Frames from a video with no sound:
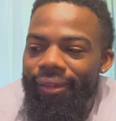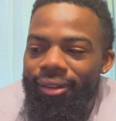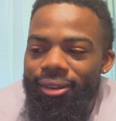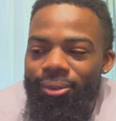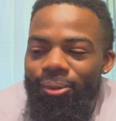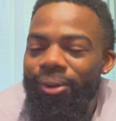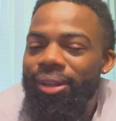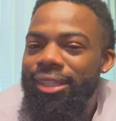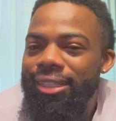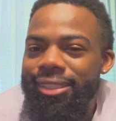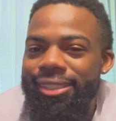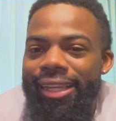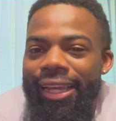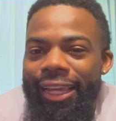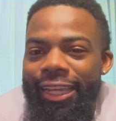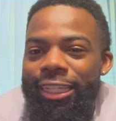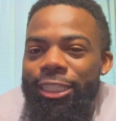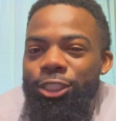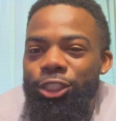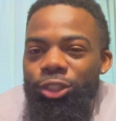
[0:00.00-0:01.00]
really
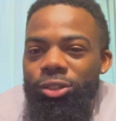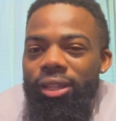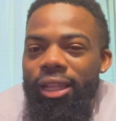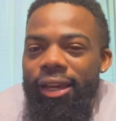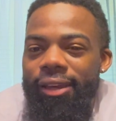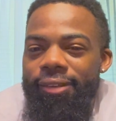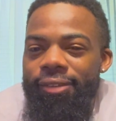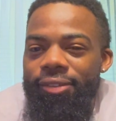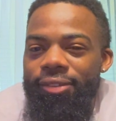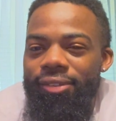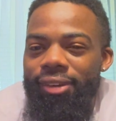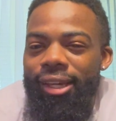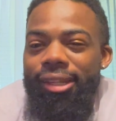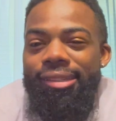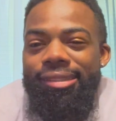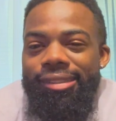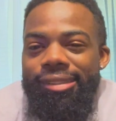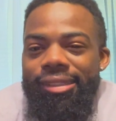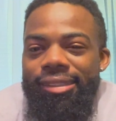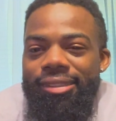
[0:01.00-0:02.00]
change your life, in
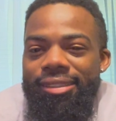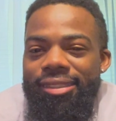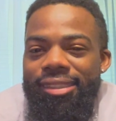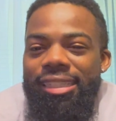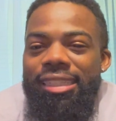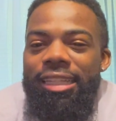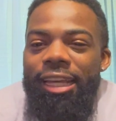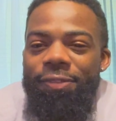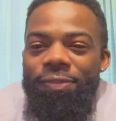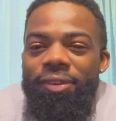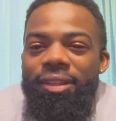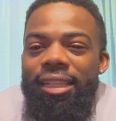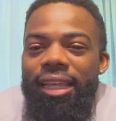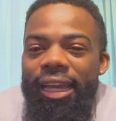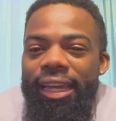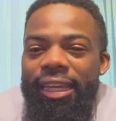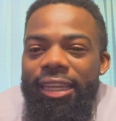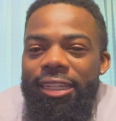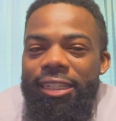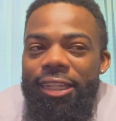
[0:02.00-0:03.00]
a sense. Because I feel
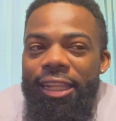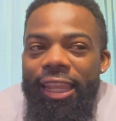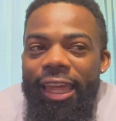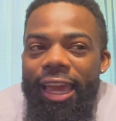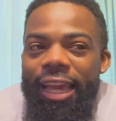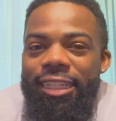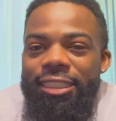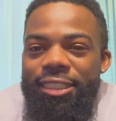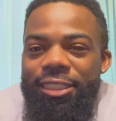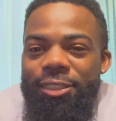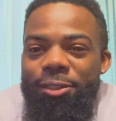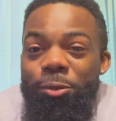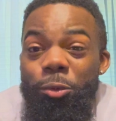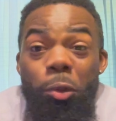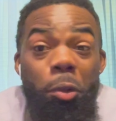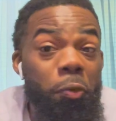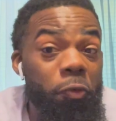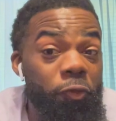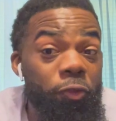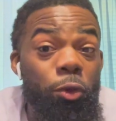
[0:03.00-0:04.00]
like the last
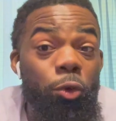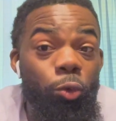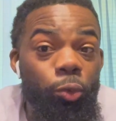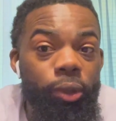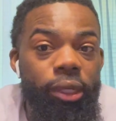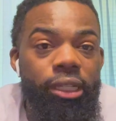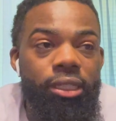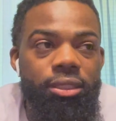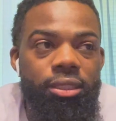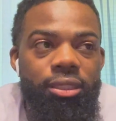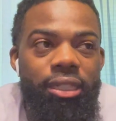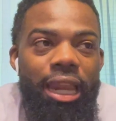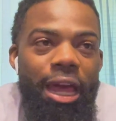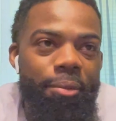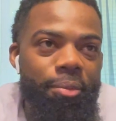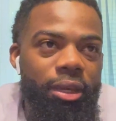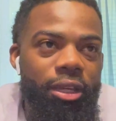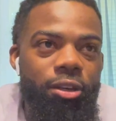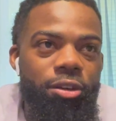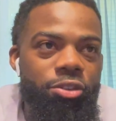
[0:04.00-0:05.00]
few weeks that I've
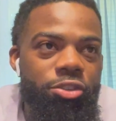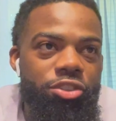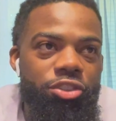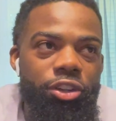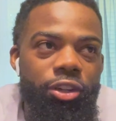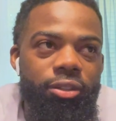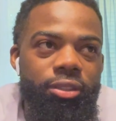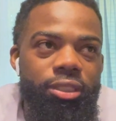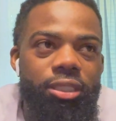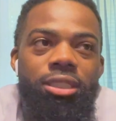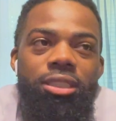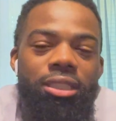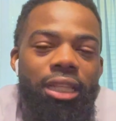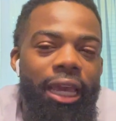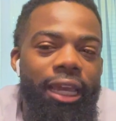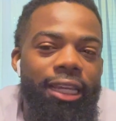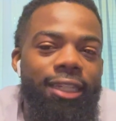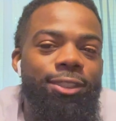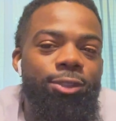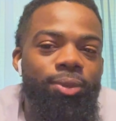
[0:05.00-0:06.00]
been going to church is
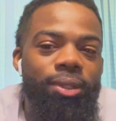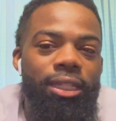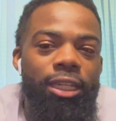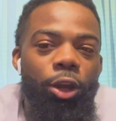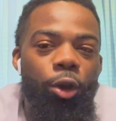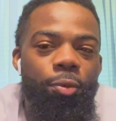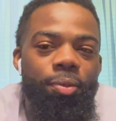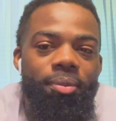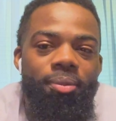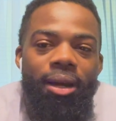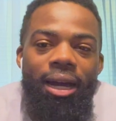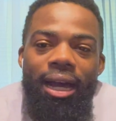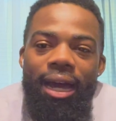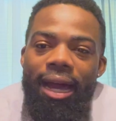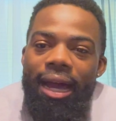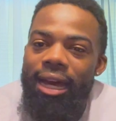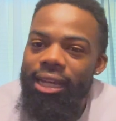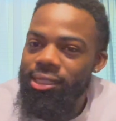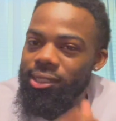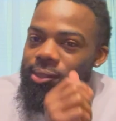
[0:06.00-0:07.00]
like, it's really opened my
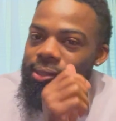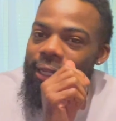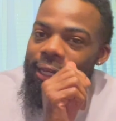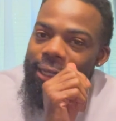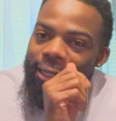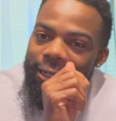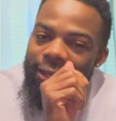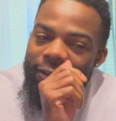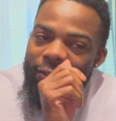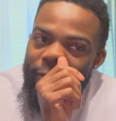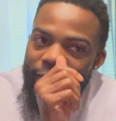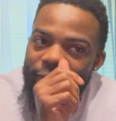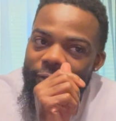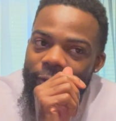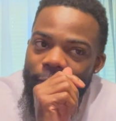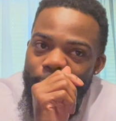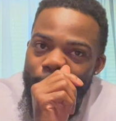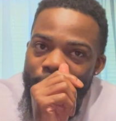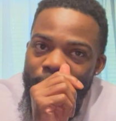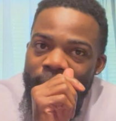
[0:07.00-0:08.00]
eyes to like a different
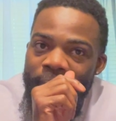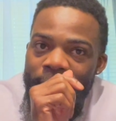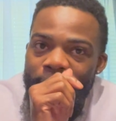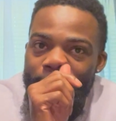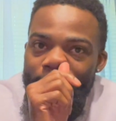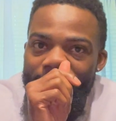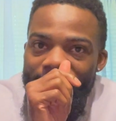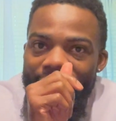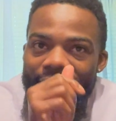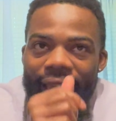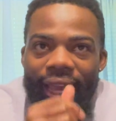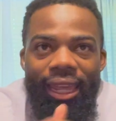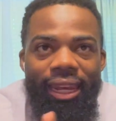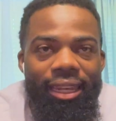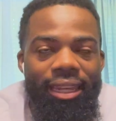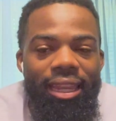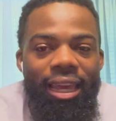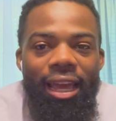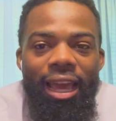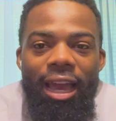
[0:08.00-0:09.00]
view.
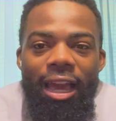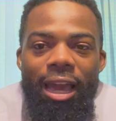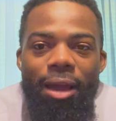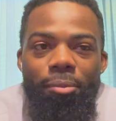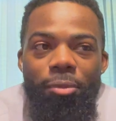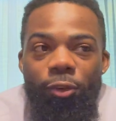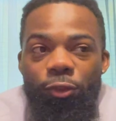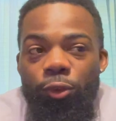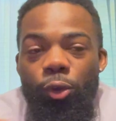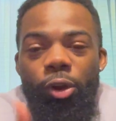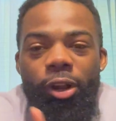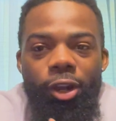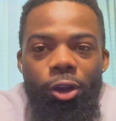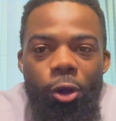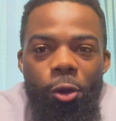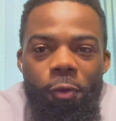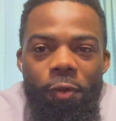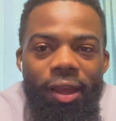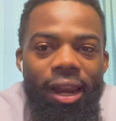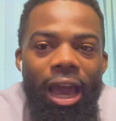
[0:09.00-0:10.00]
And before
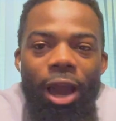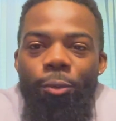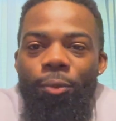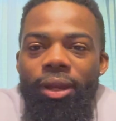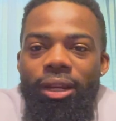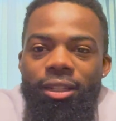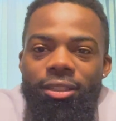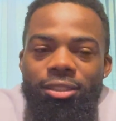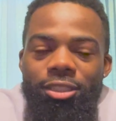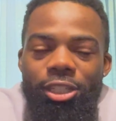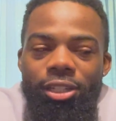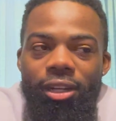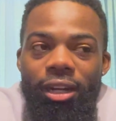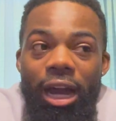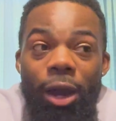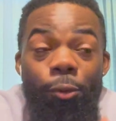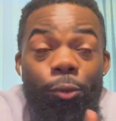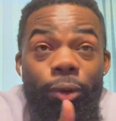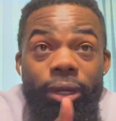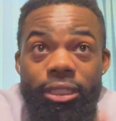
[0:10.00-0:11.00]
COVID, I
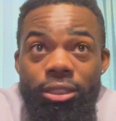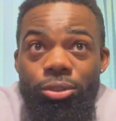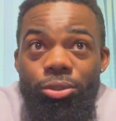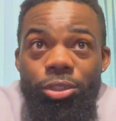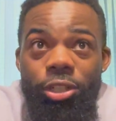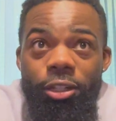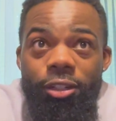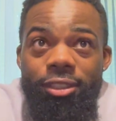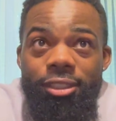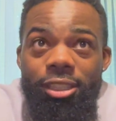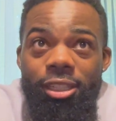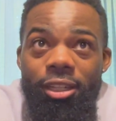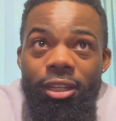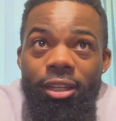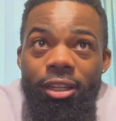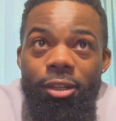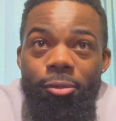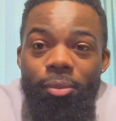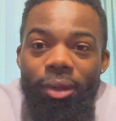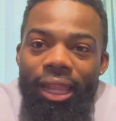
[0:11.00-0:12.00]
went to church,
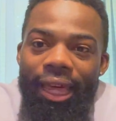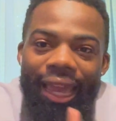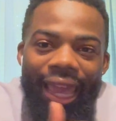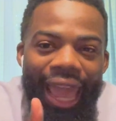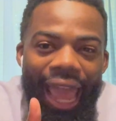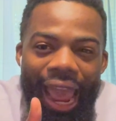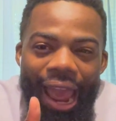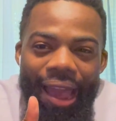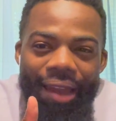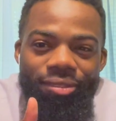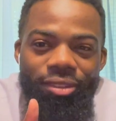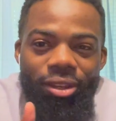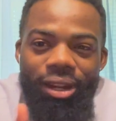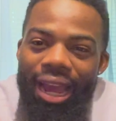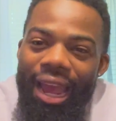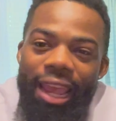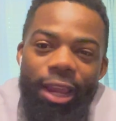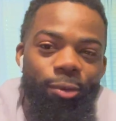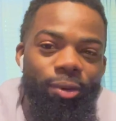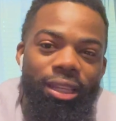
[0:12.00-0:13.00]
but like after,
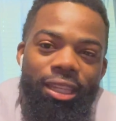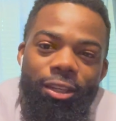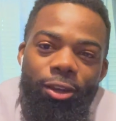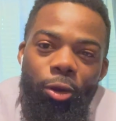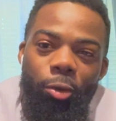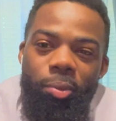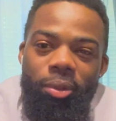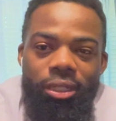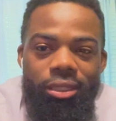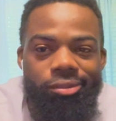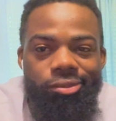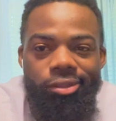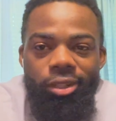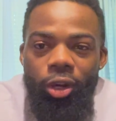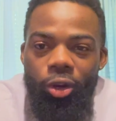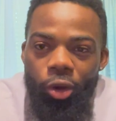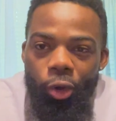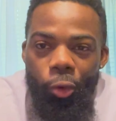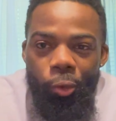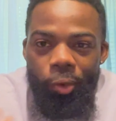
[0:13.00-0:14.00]
I ain't really go because, you
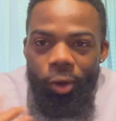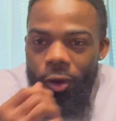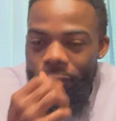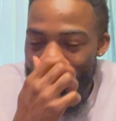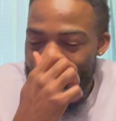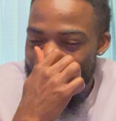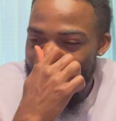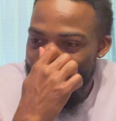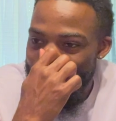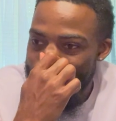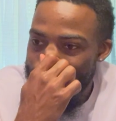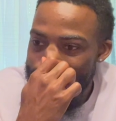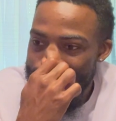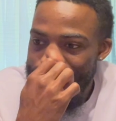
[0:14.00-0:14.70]
know, the whole COVID thing.